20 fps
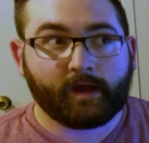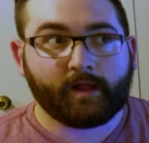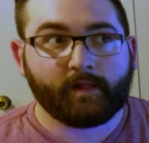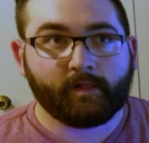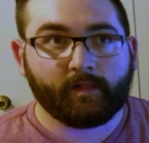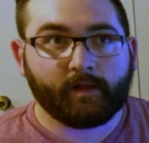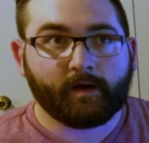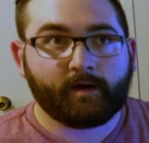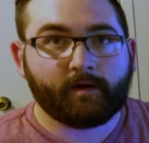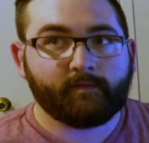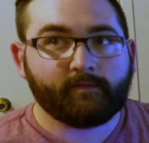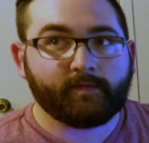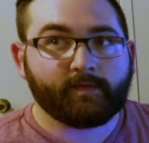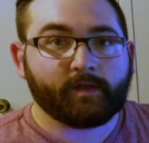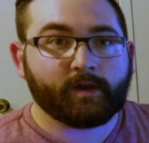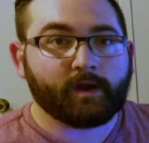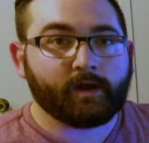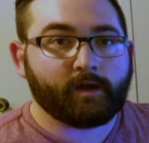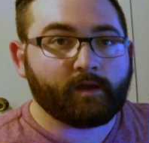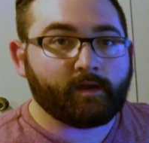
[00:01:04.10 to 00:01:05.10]
that I love
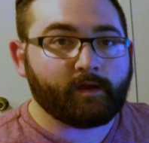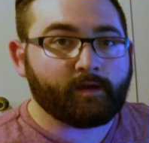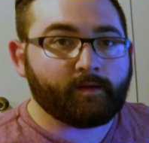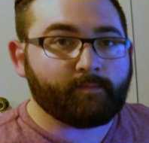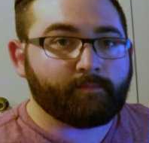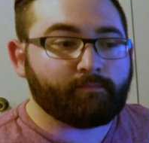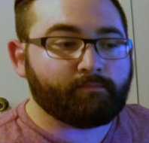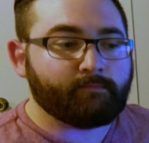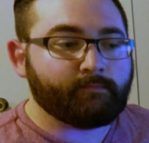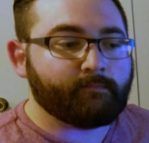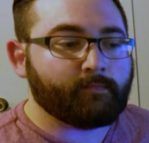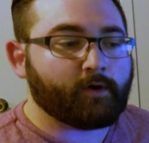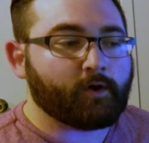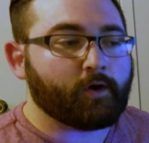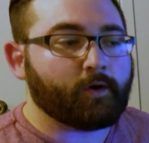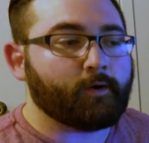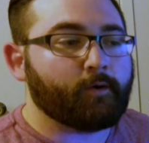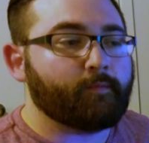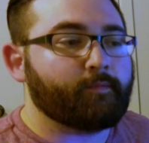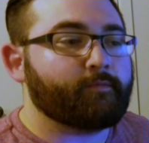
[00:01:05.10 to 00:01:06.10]
and that I
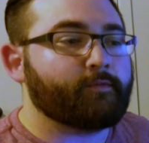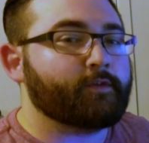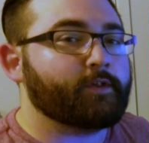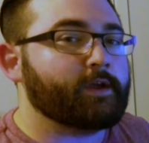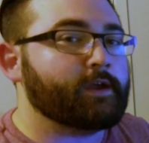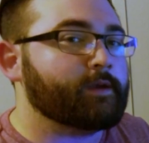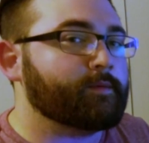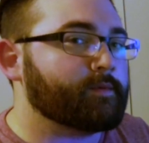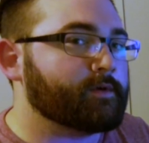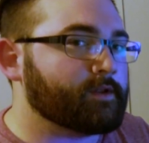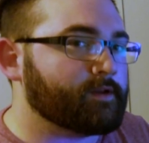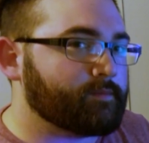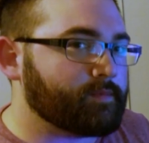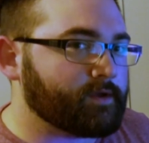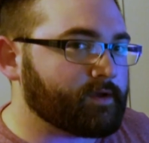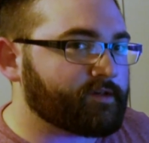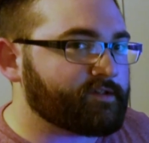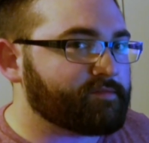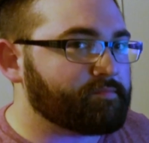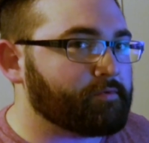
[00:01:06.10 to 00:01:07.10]
hopefully am going to
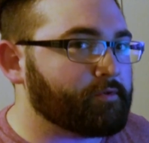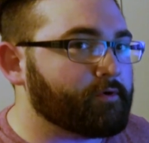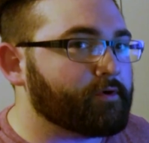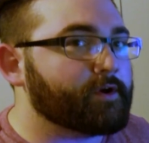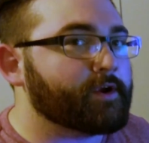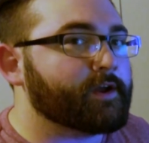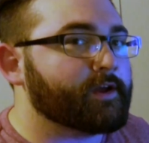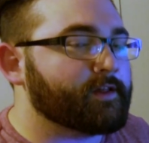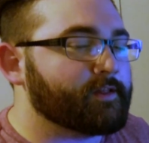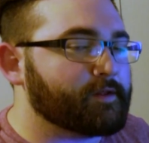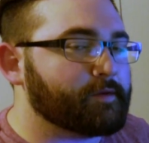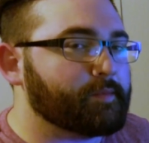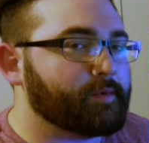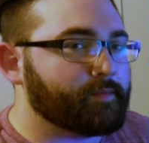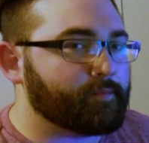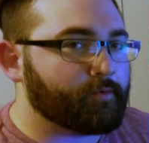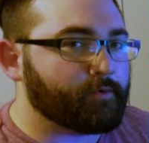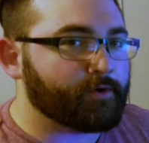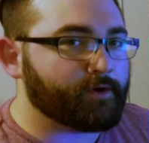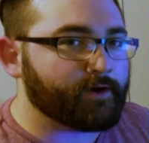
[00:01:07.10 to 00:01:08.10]
be exploring a little
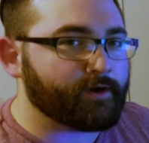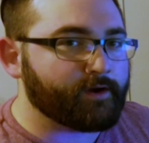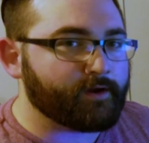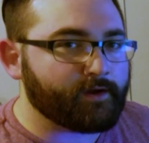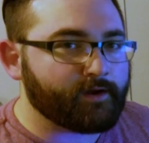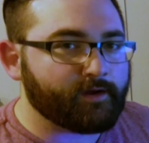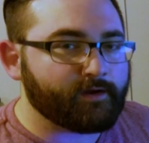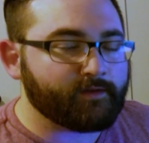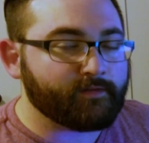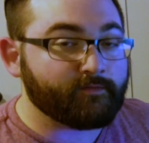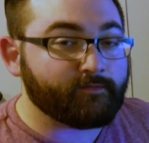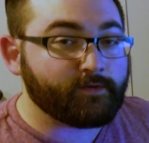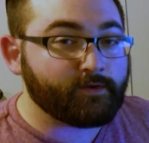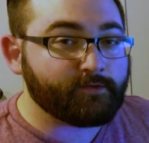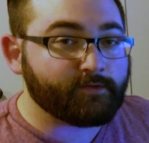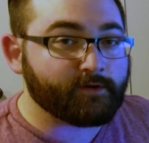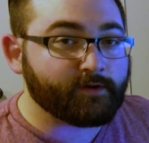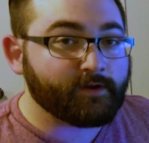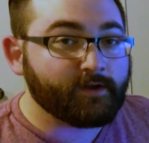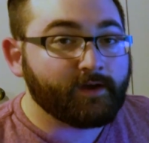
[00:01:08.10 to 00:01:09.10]
bit more in the
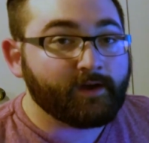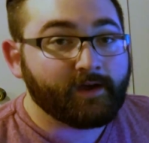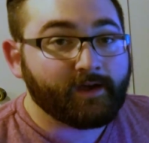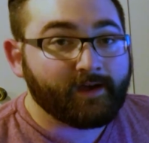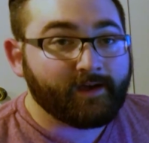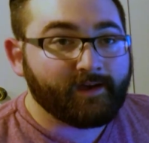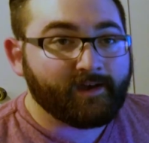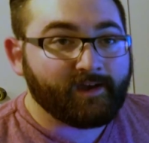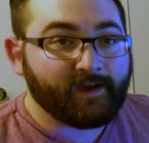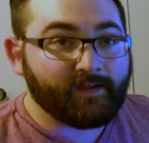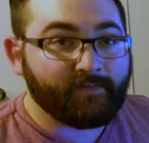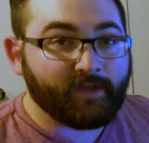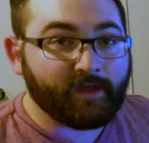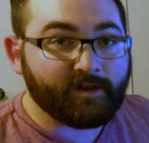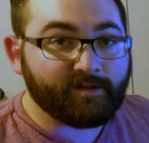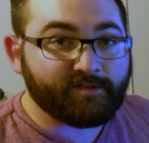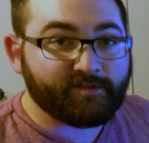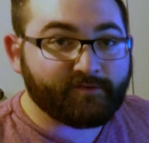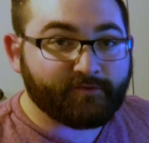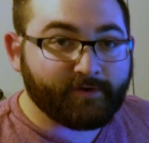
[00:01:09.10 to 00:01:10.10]
future, and
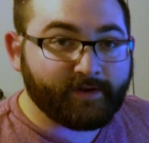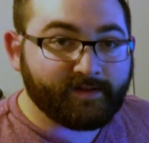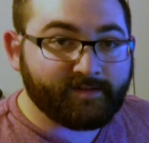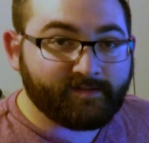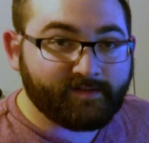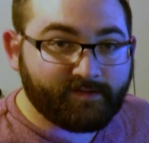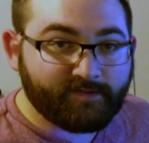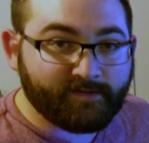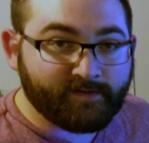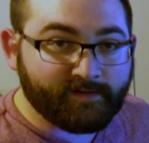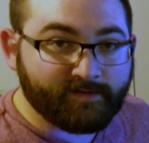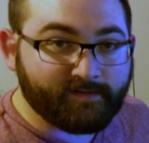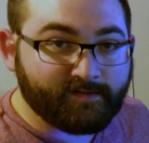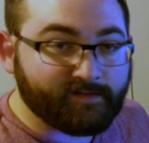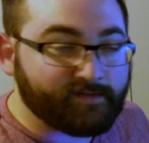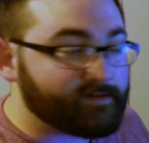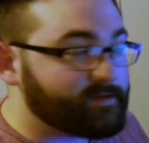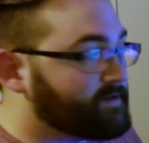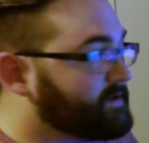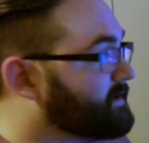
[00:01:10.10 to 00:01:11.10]
that is
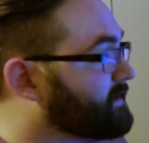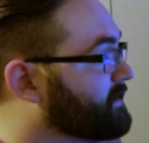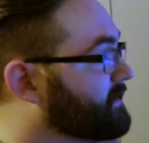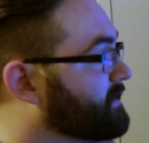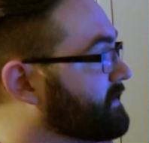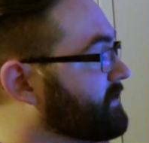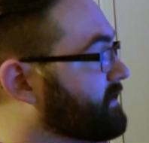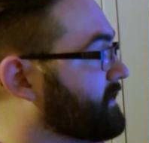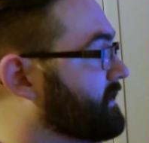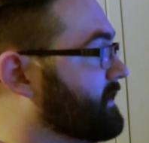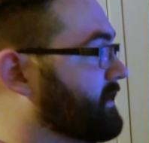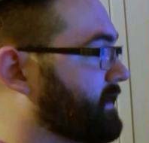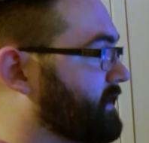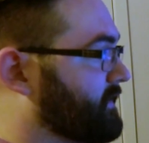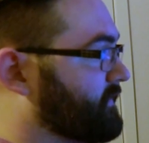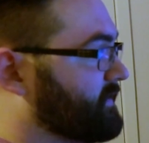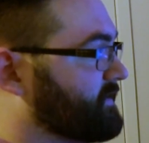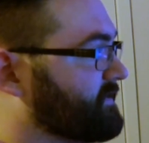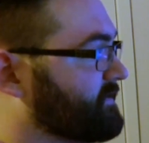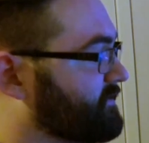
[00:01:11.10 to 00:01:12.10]
transitions.
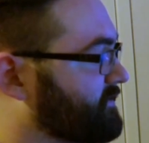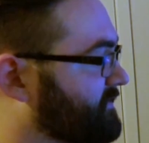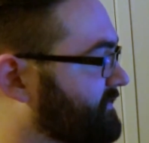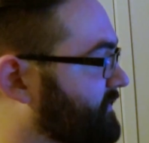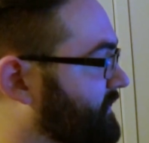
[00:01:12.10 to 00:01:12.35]
This is